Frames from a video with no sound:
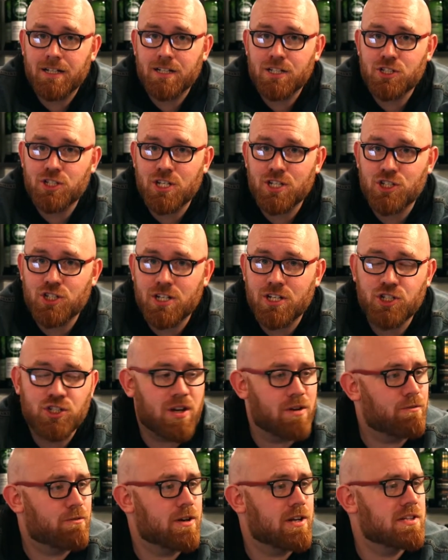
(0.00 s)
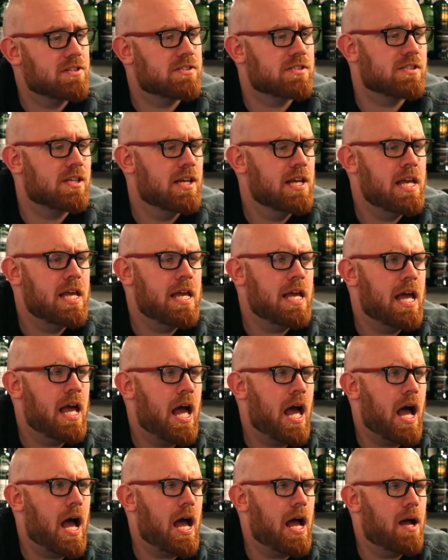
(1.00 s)
chin chin gin friends.
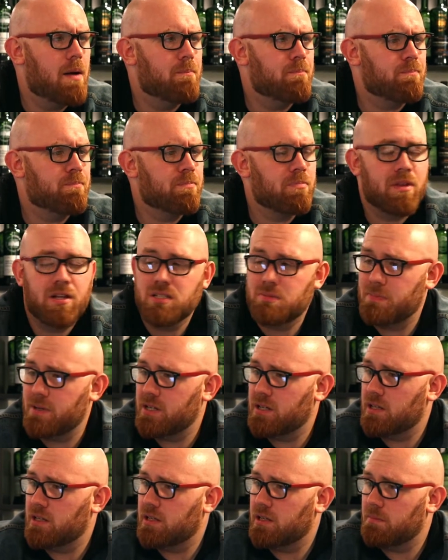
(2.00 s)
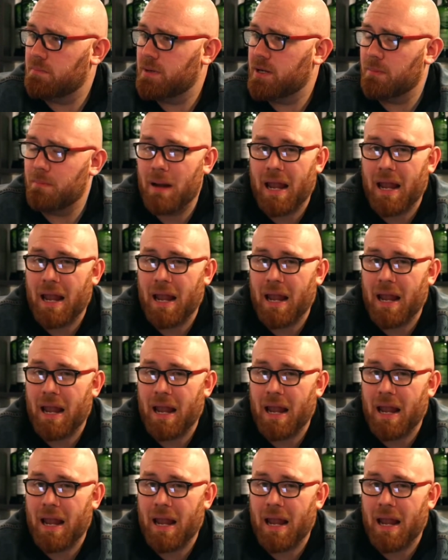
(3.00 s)
It's been a